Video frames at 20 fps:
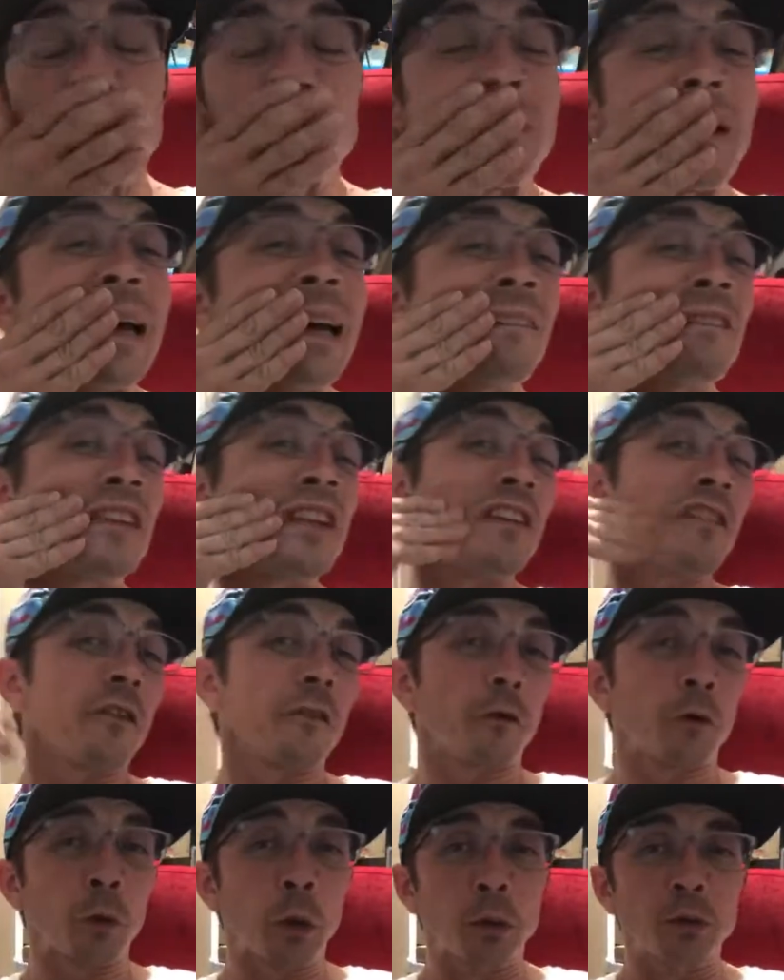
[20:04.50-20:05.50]
I have enough of a
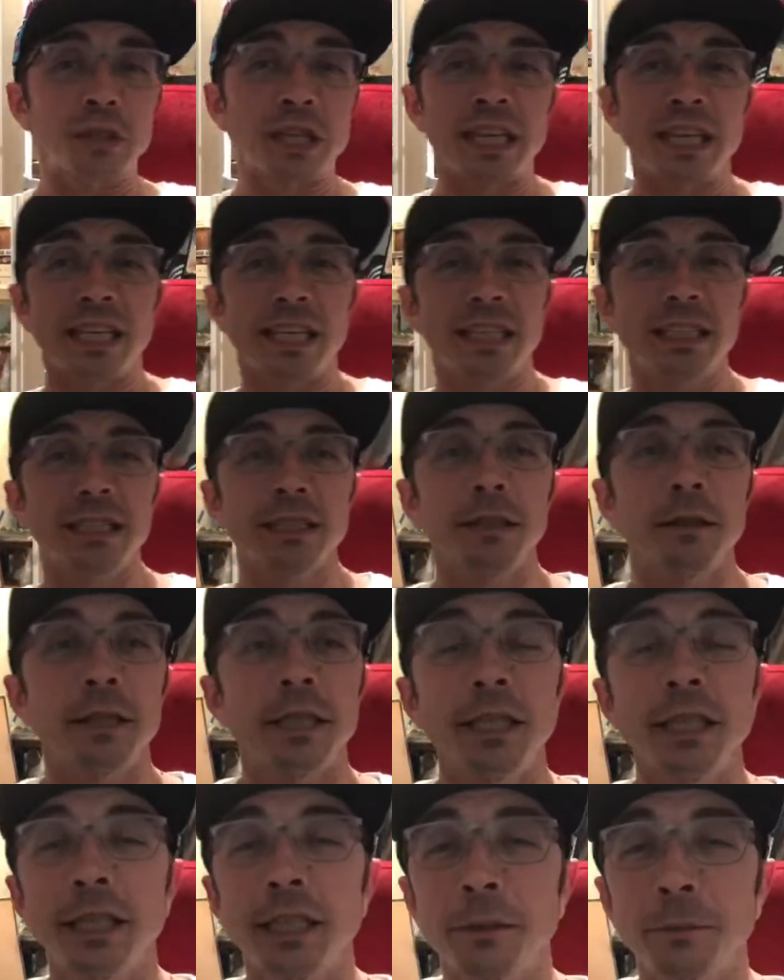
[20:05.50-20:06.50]
rotating
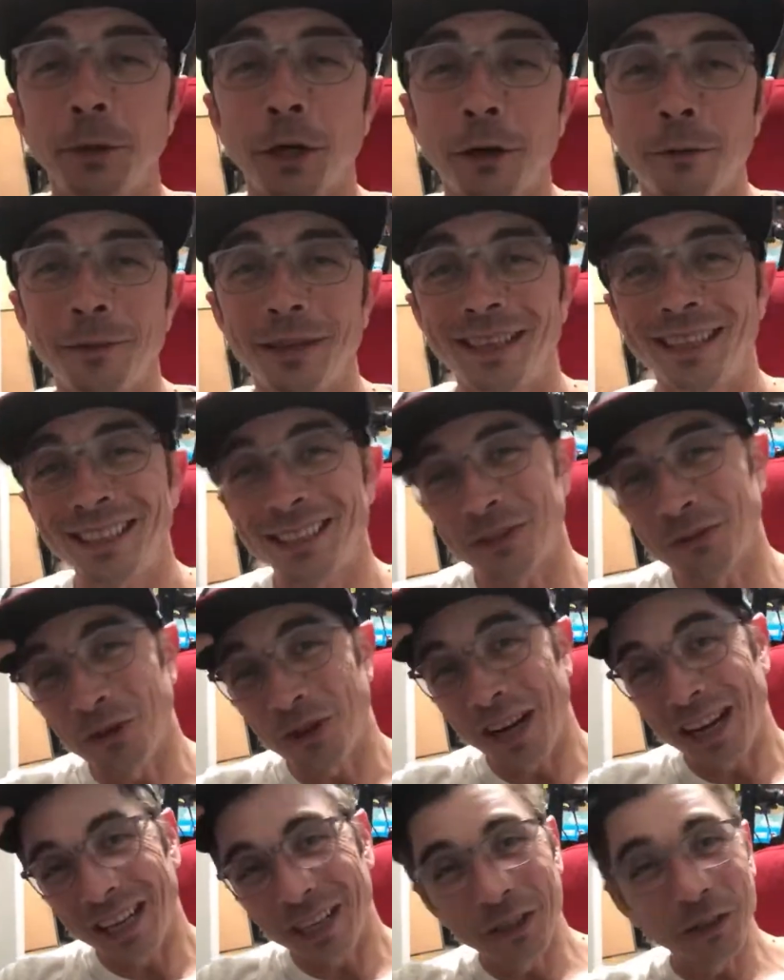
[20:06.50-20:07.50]
income coming into where
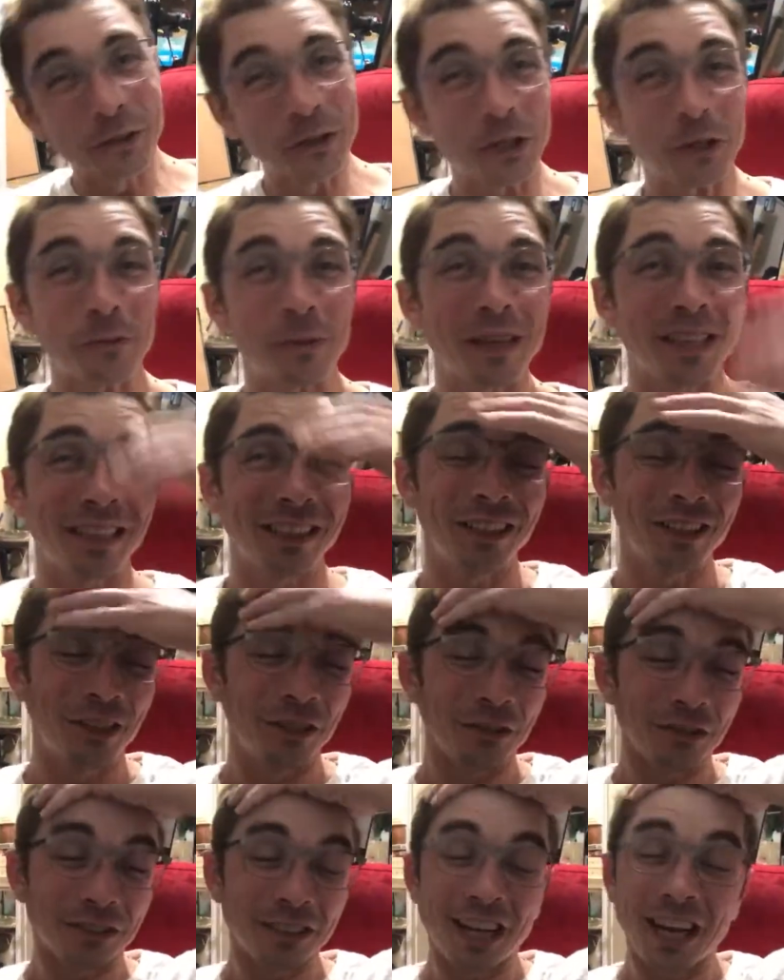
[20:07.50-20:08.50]
I can go and spend, you
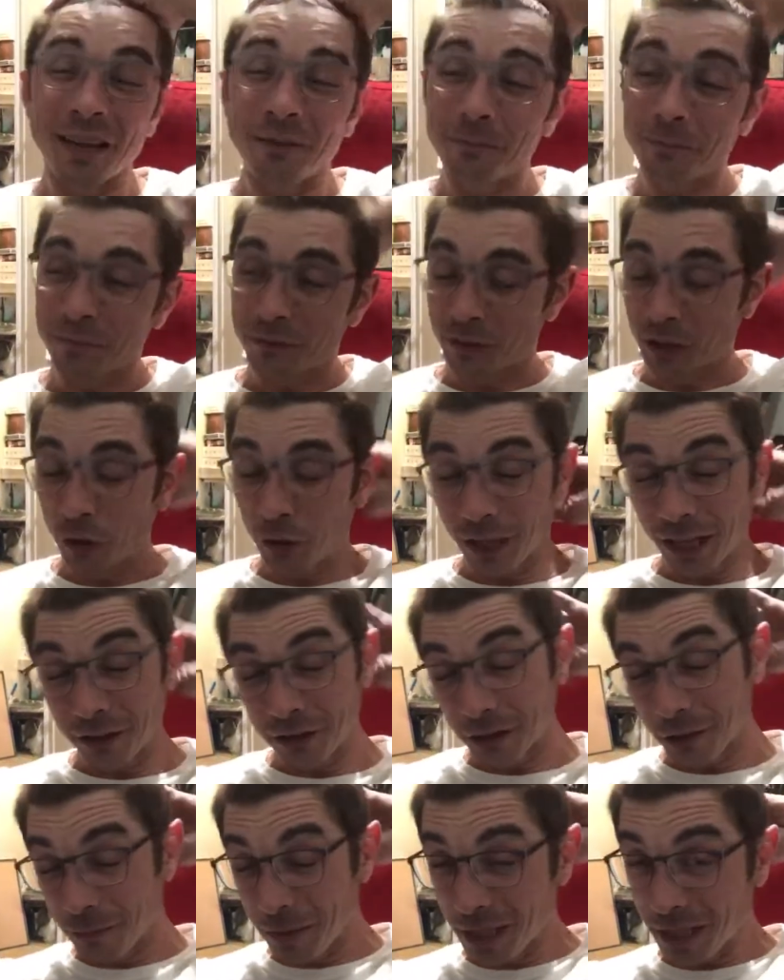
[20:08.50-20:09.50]
know, time going out
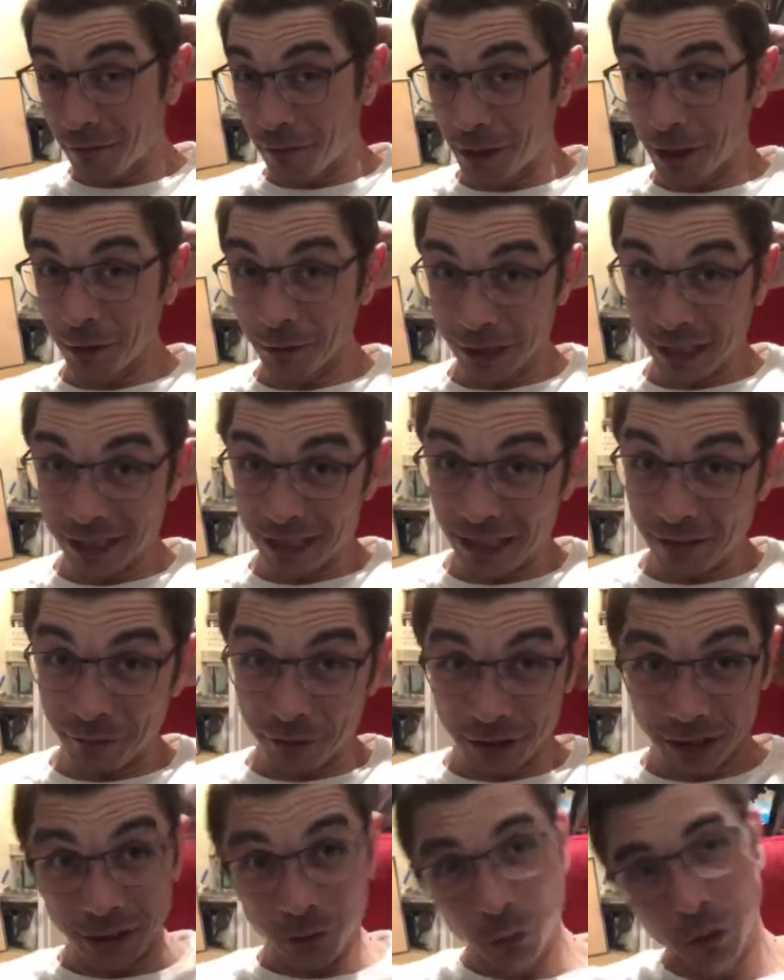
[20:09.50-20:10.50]
there and making videos, I
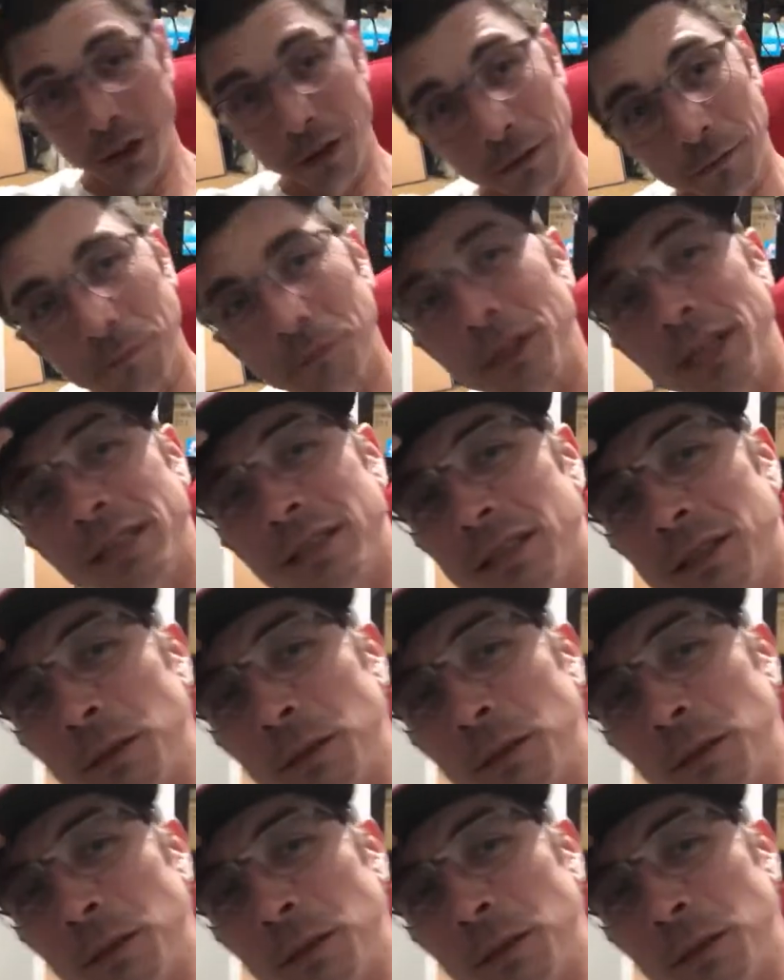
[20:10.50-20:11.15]
definitely will. That's the